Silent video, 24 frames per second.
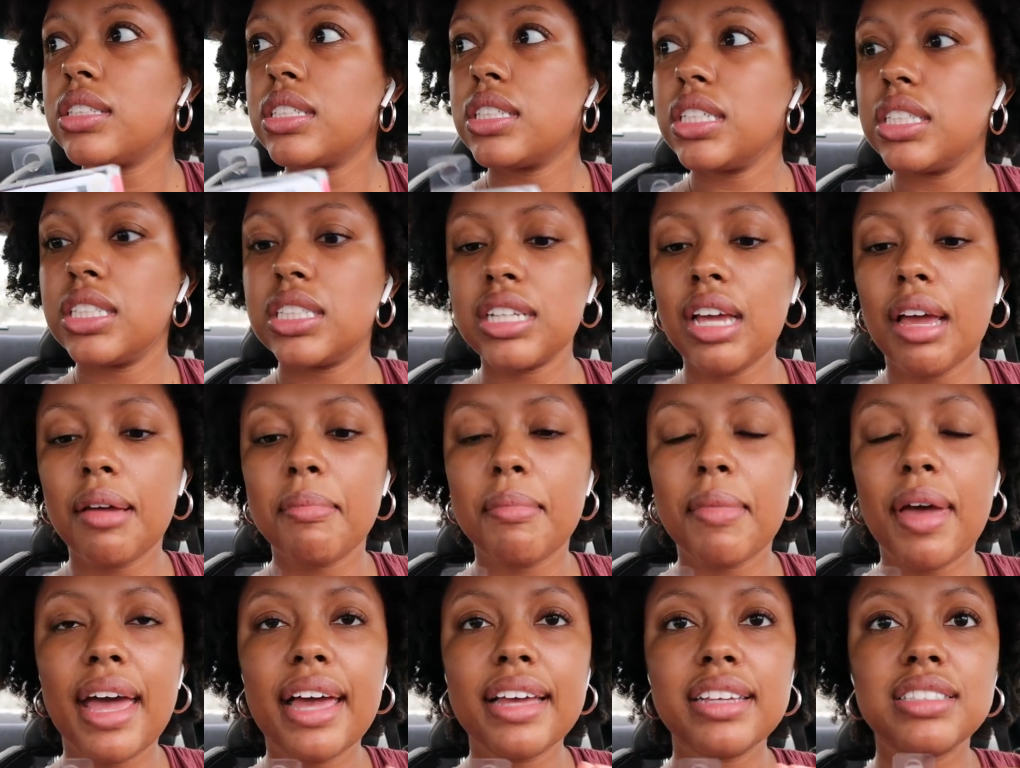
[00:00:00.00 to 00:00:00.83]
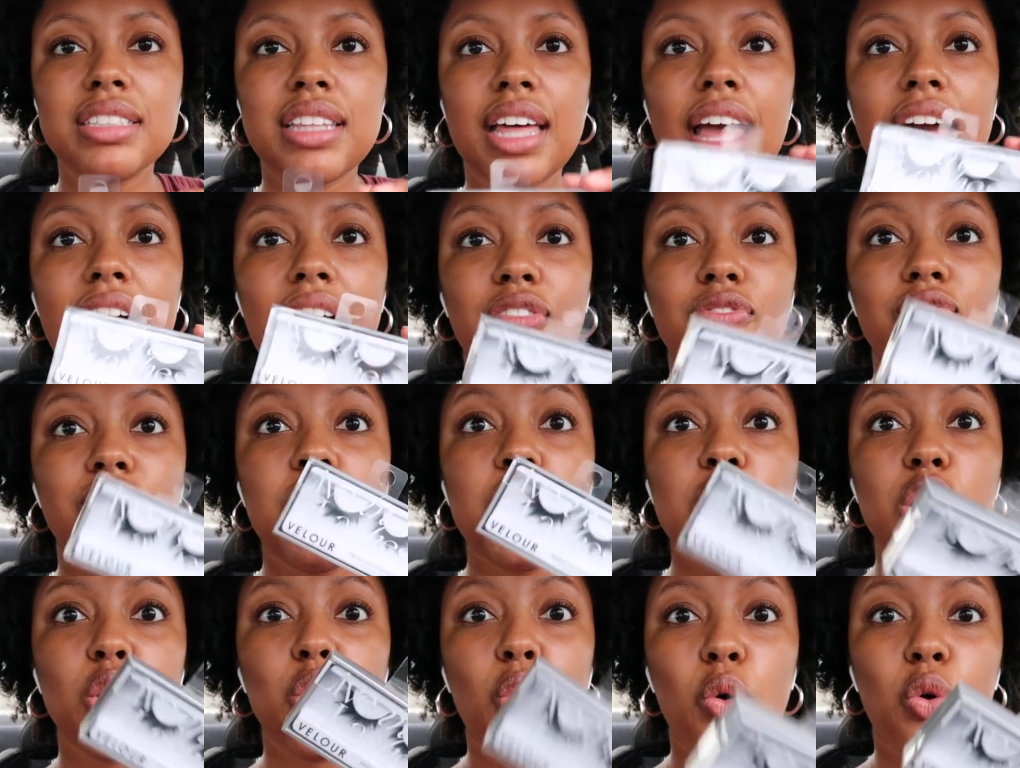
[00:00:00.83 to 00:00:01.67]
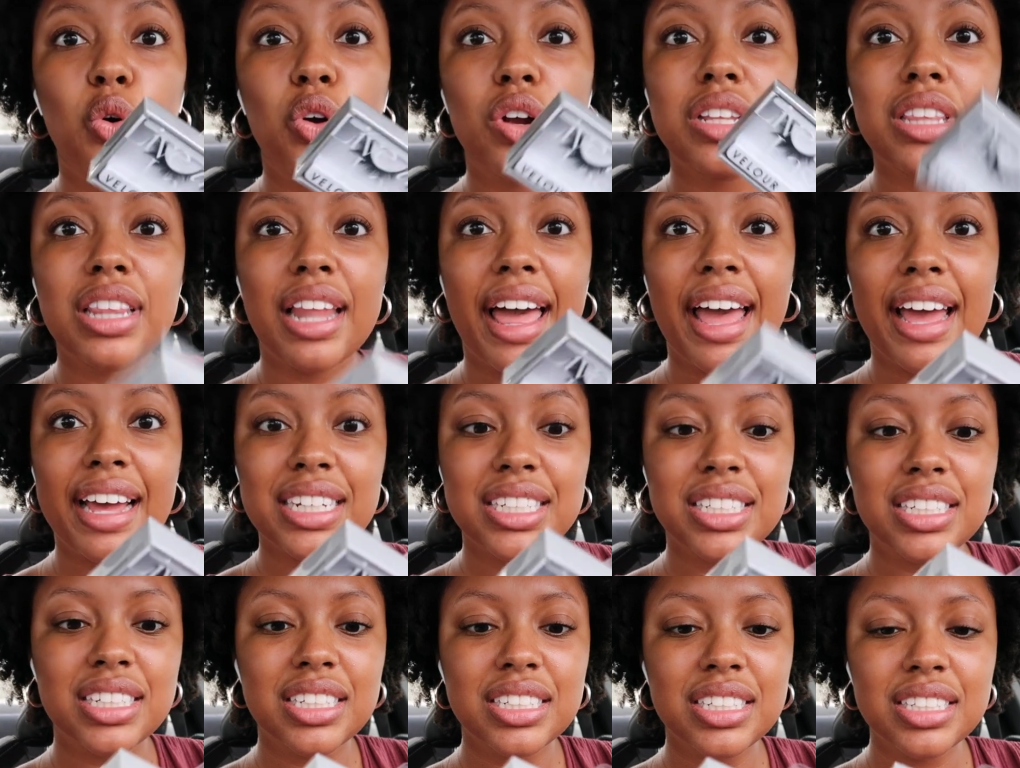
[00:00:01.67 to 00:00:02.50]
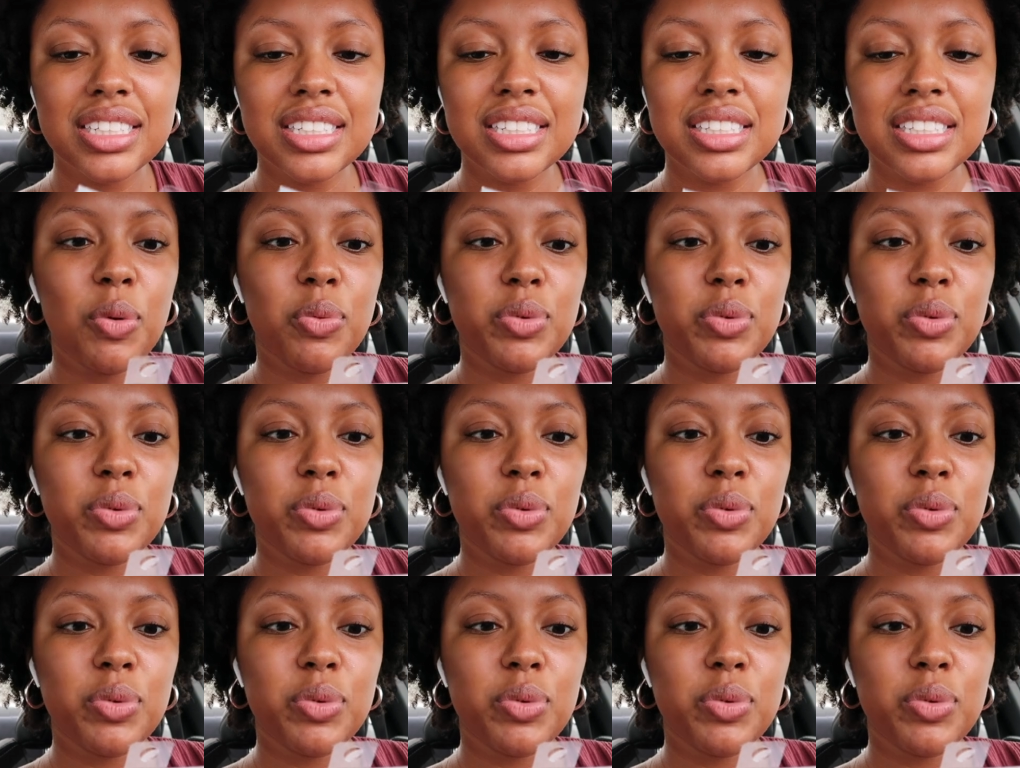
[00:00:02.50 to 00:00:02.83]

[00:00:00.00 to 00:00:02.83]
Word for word: T J Maxx, they have Velour Lashes,